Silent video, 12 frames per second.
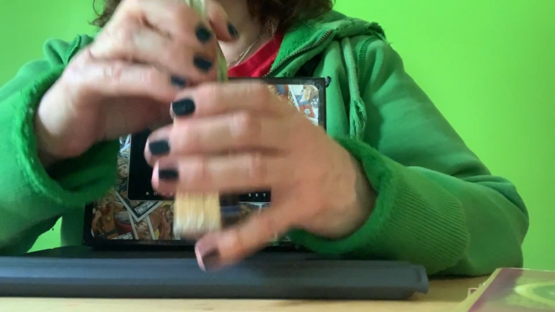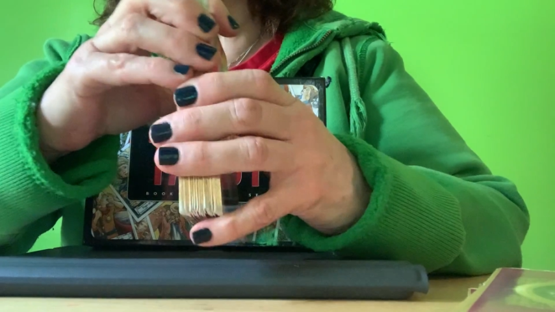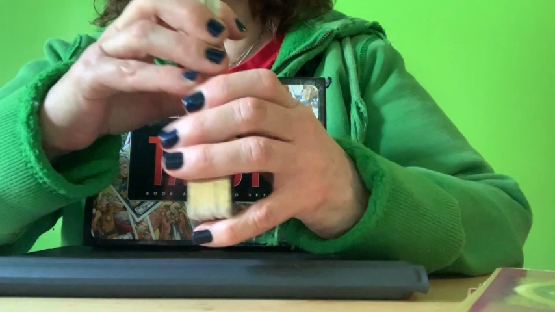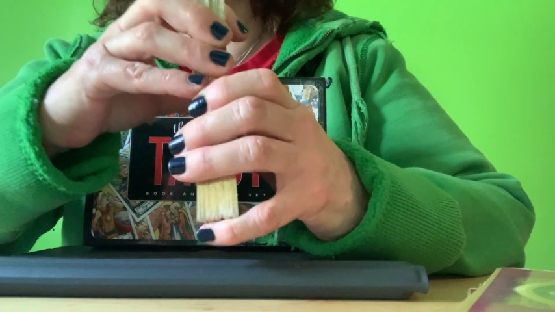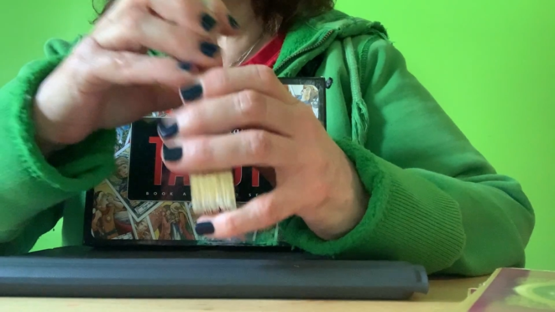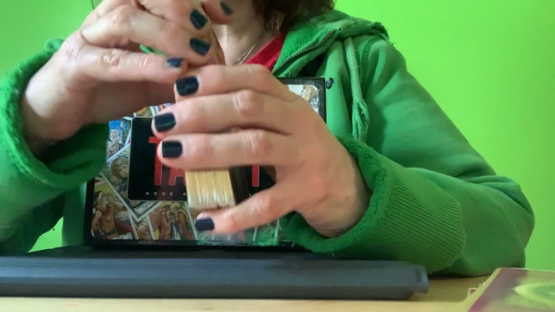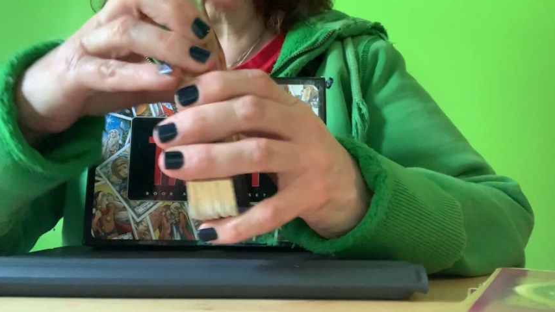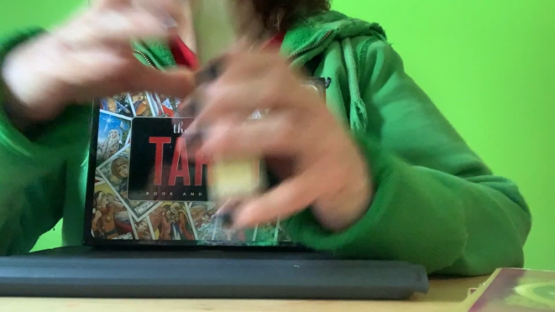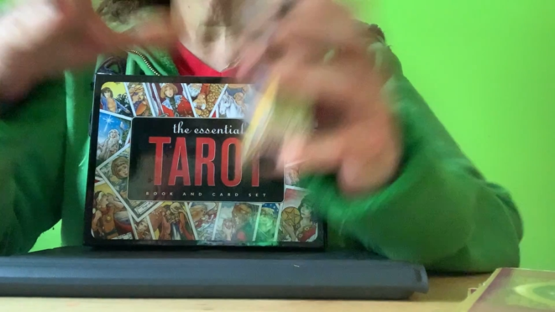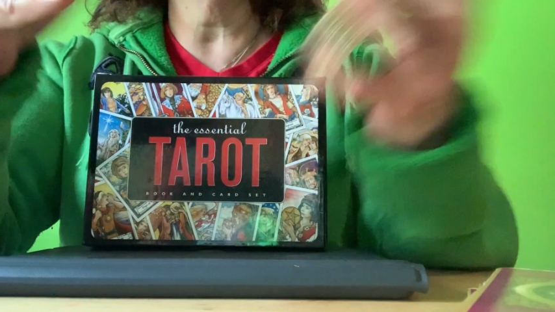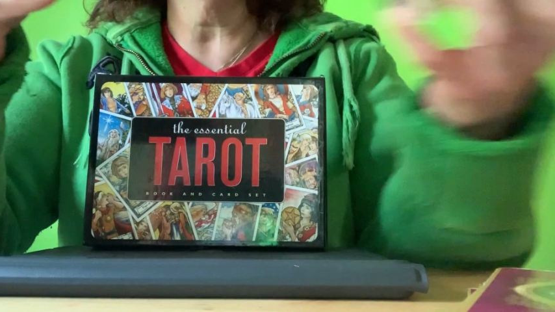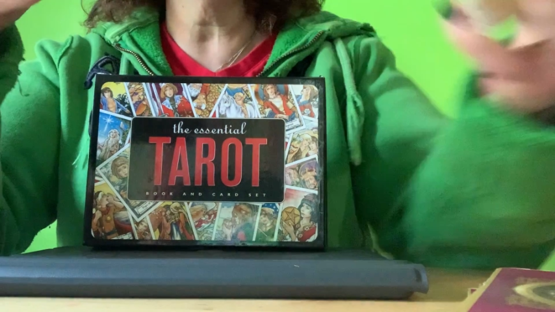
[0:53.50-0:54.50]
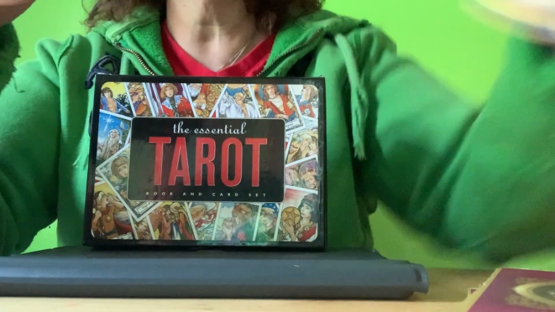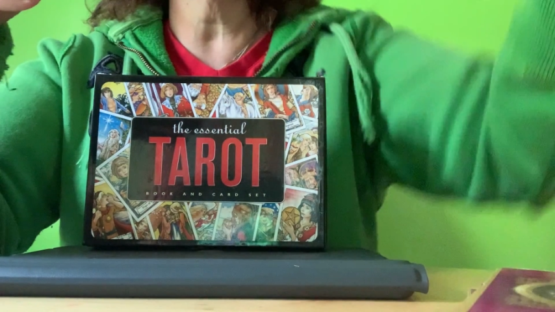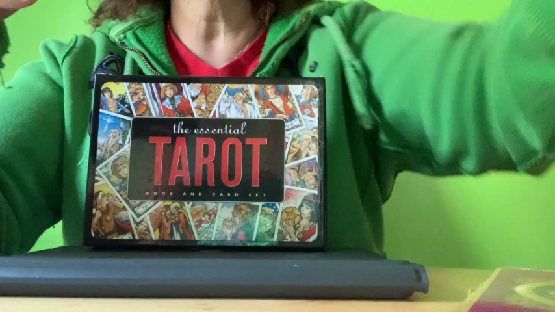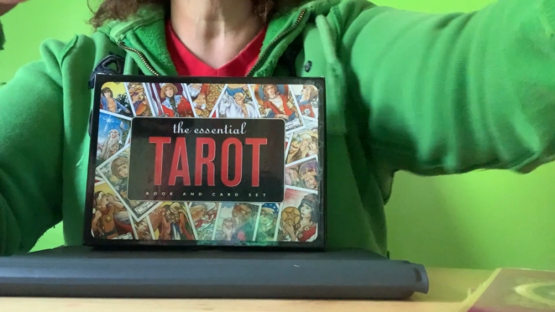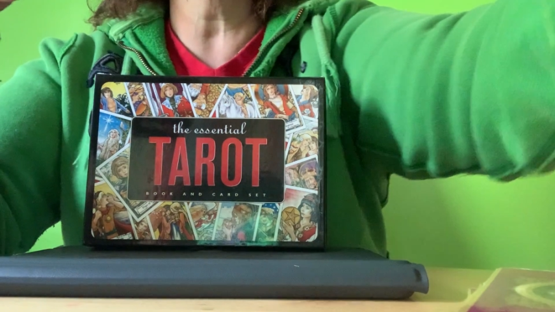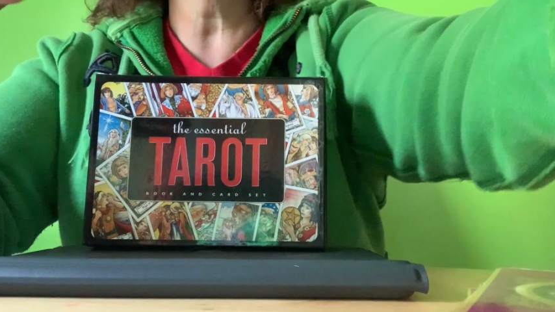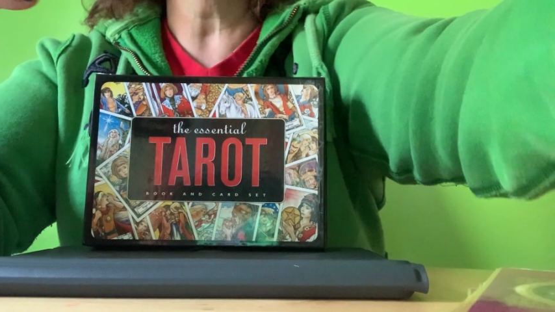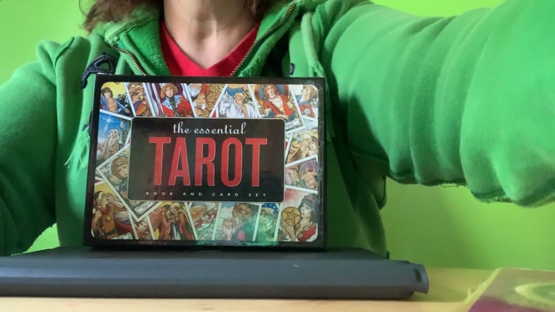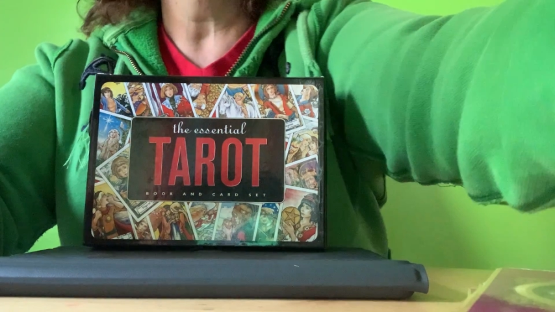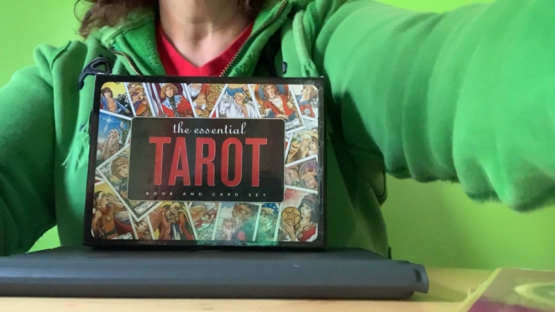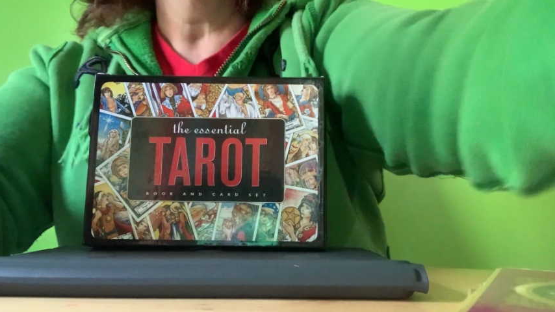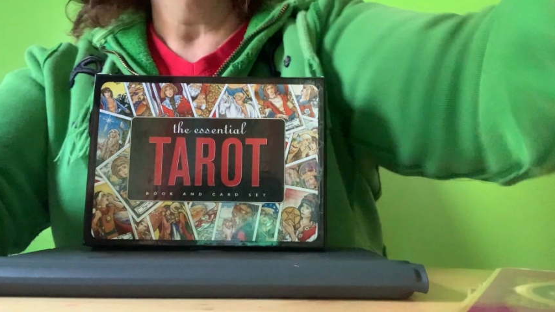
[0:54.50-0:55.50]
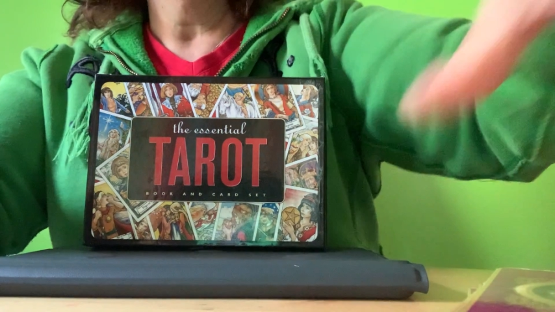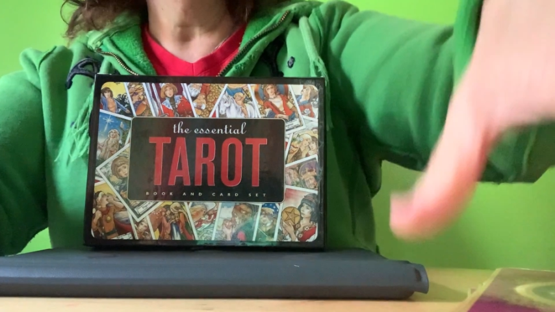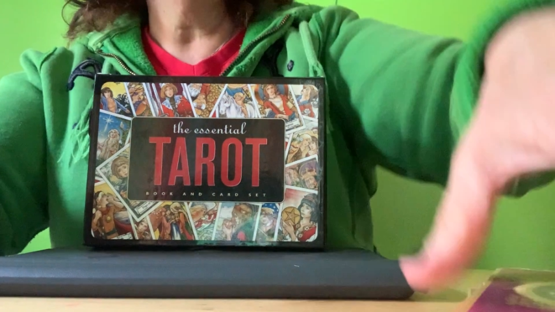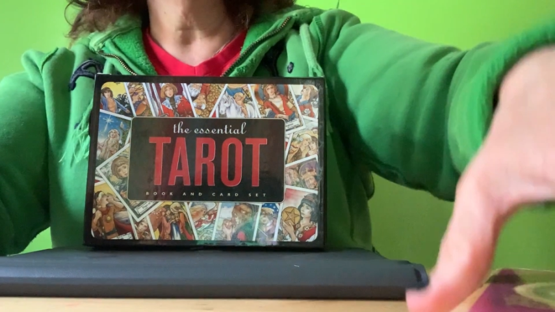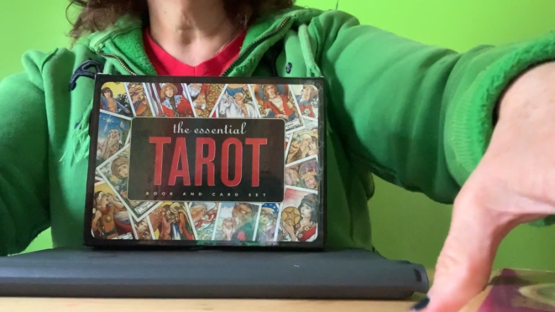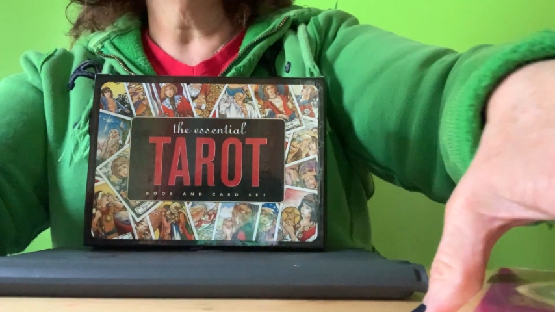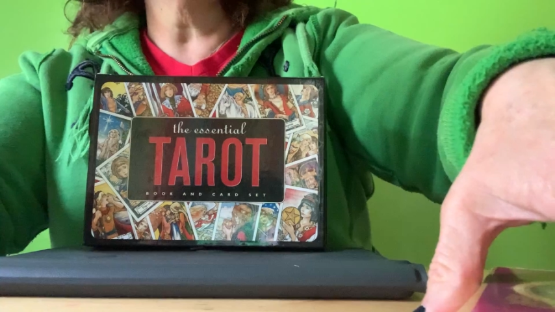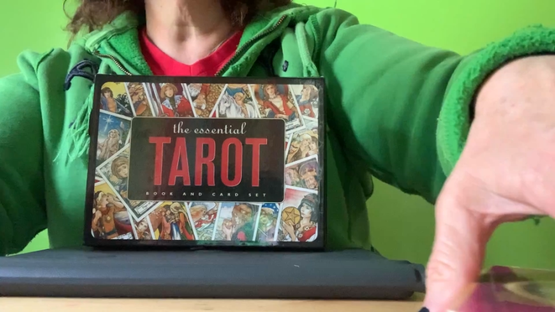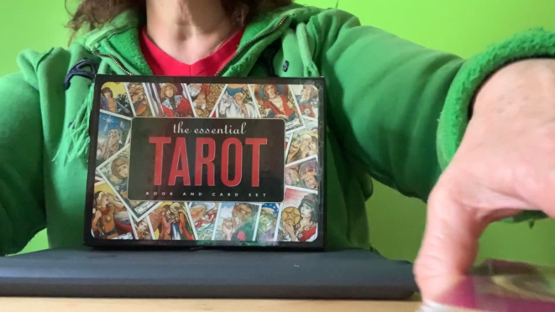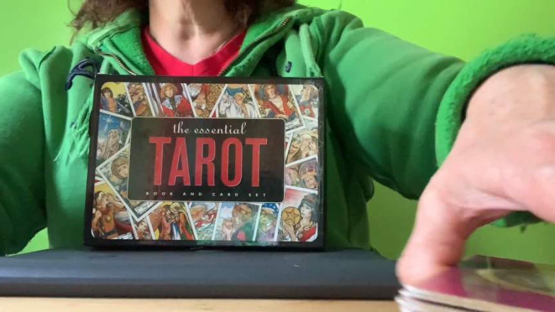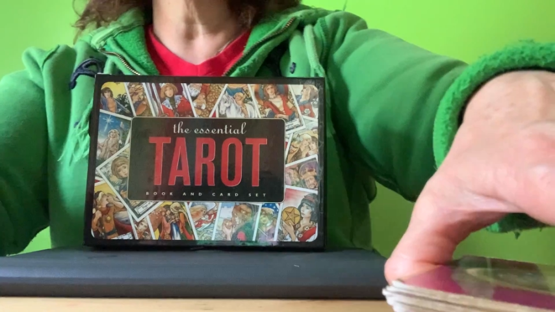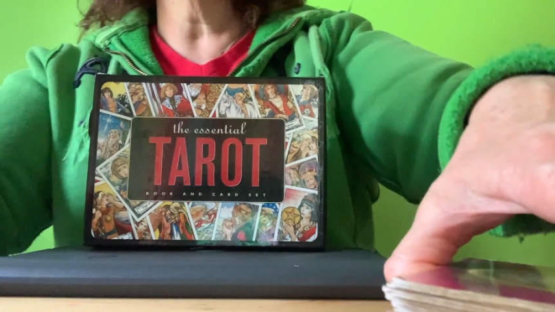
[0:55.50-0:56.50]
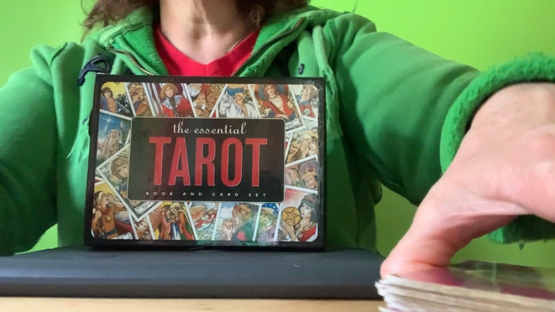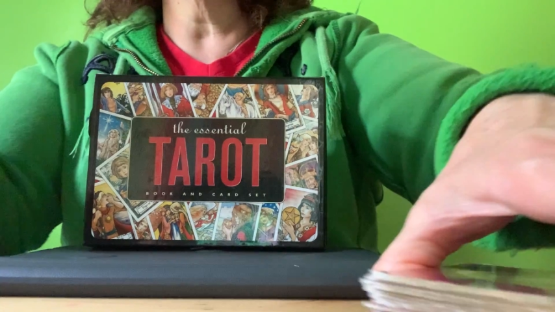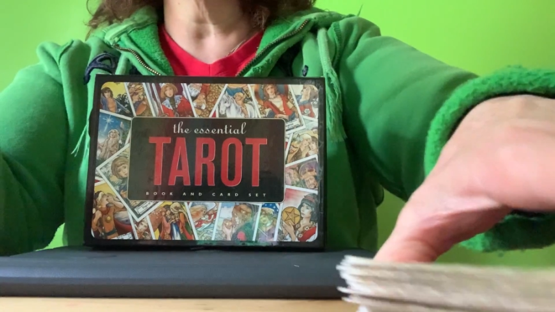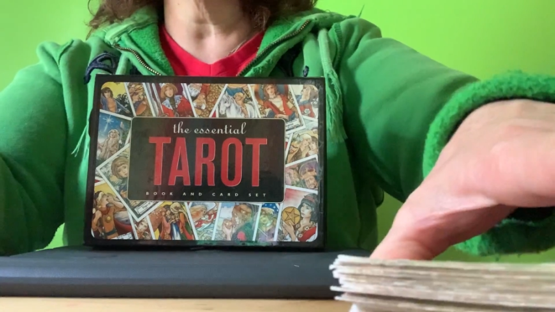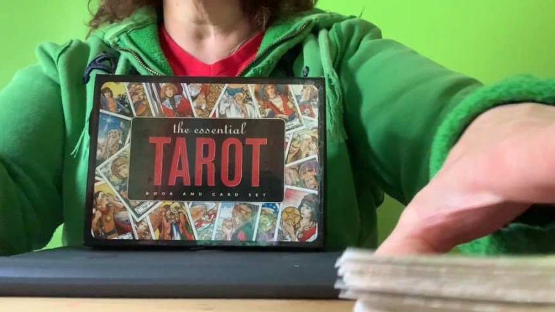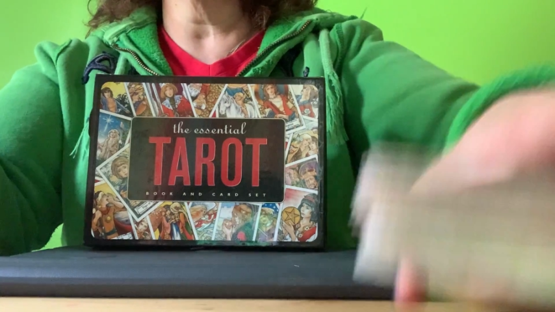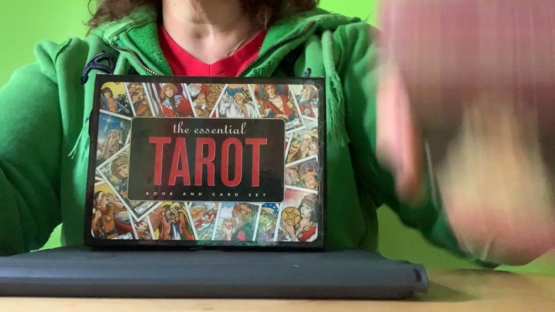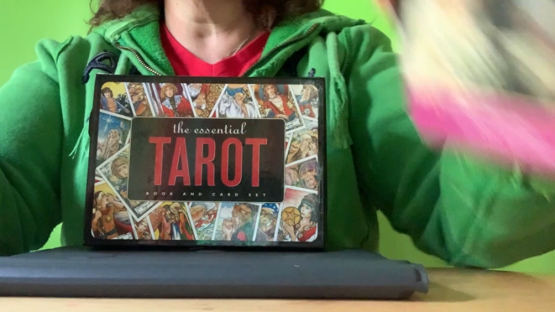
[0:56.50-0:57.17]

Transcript: Nobody's mouth can be seen.